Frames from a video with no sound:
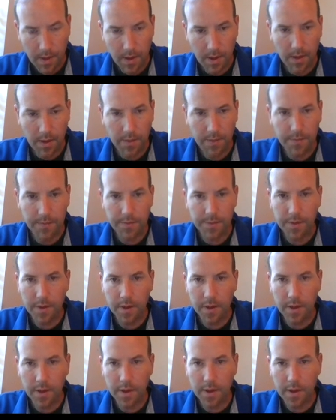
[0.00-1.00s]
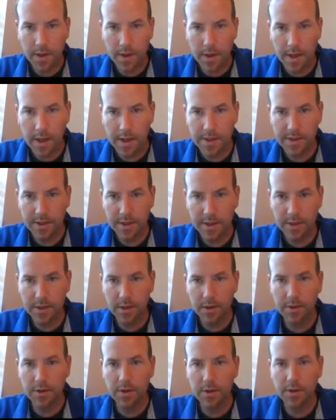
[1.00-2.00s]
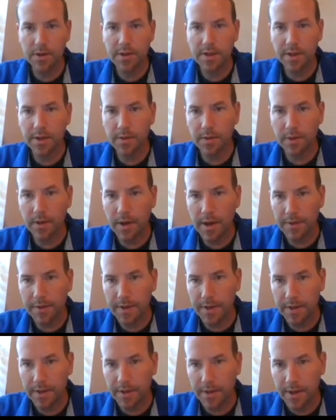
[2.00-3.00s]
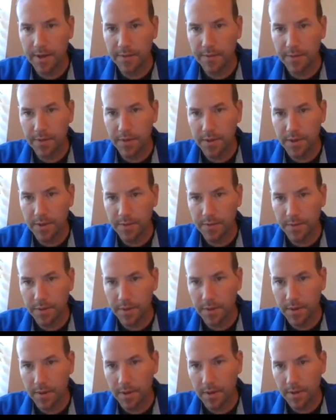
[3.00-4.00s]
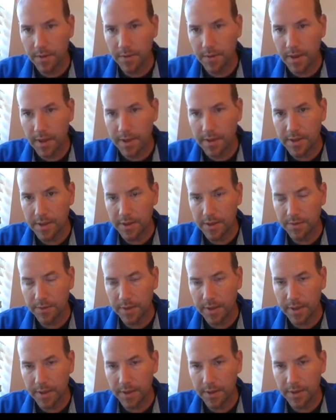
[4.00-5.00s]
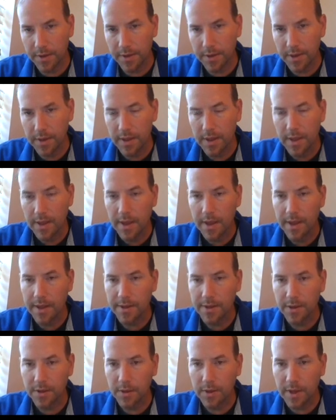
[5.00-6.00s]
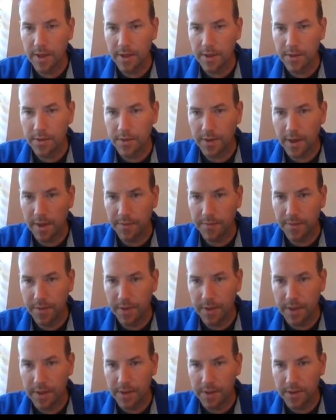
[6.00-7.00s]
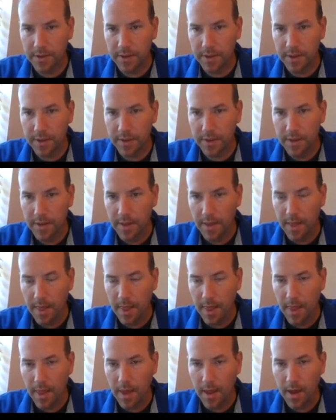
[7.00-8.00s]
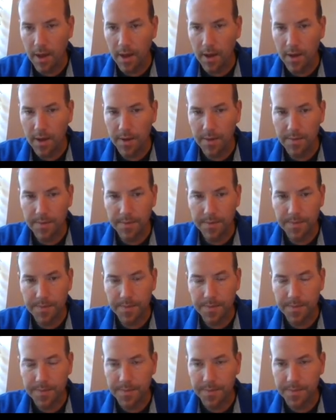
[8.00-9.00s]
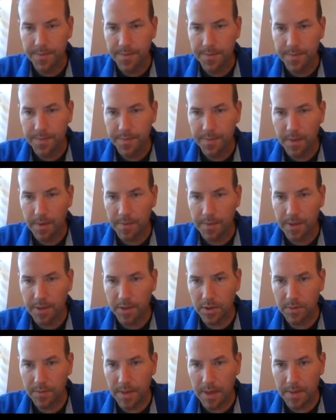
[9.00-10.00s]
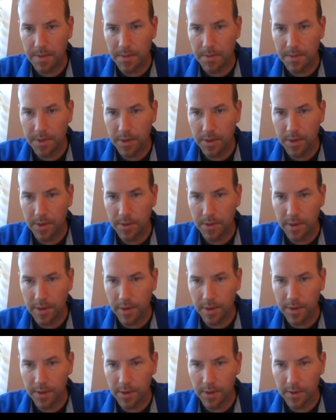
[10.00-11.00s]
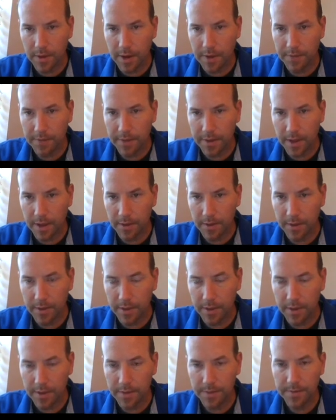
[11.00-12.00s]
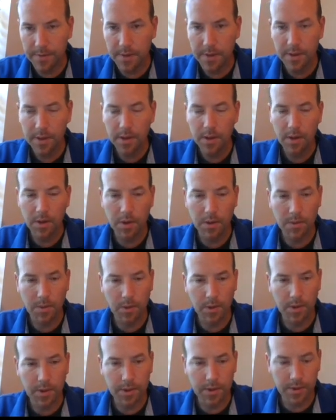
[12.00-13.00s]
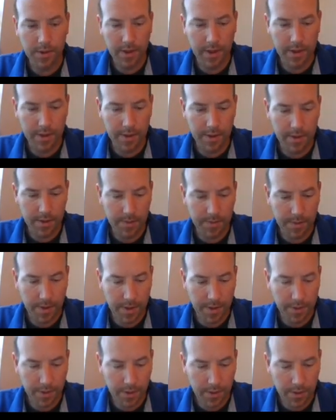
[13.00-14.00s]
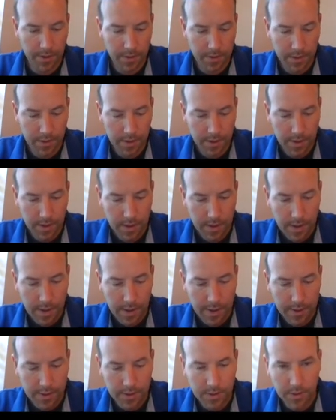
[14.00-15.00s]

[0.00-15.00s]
of the Hessian, notice that you're going to have to take the inverse of the Hessian right here. And so you can't do that very easily by pencil and paper, but you could do that on a graphing calculator, or you could do that in Python. And